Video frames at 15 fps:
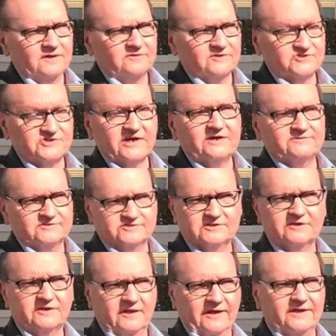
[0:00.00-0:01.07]
the South is
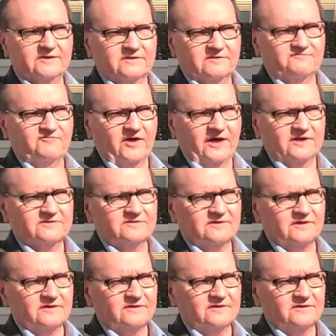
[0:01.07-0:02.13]
in Atlanta, in fact,
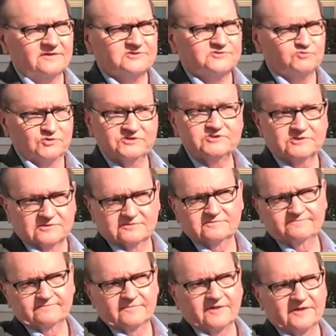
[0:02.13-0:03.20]
and it's recent
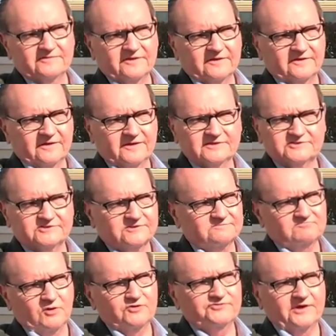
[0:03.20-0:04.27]
and it's a
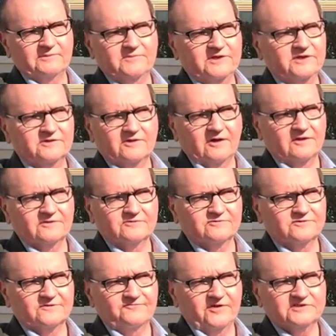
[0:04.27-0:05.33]

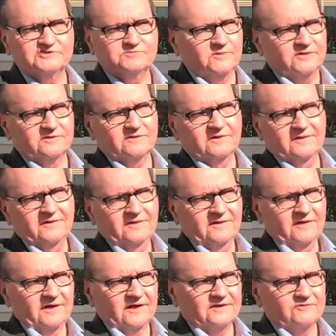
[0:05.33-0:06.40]
multi-million-dollar investment,
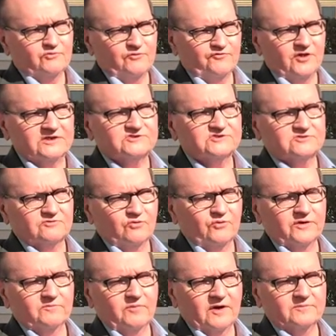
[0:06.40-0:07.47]
and reflects the
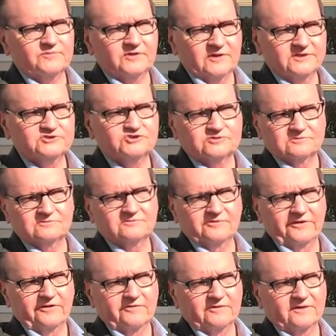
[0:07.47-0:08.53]
growing population
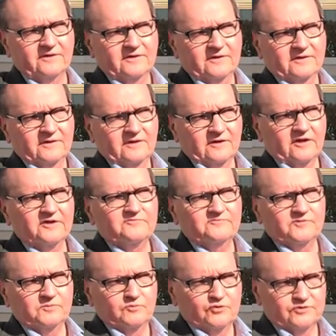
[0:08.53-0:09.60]
up there. And a lot
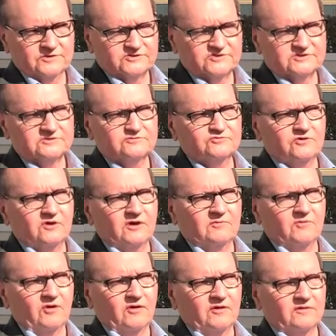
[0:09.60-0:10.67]
of the Buddhists who
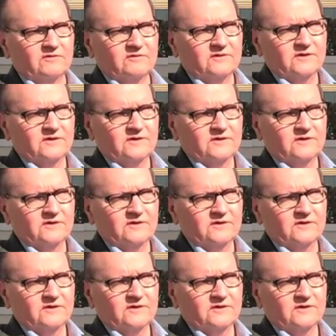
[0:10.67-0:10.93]
come are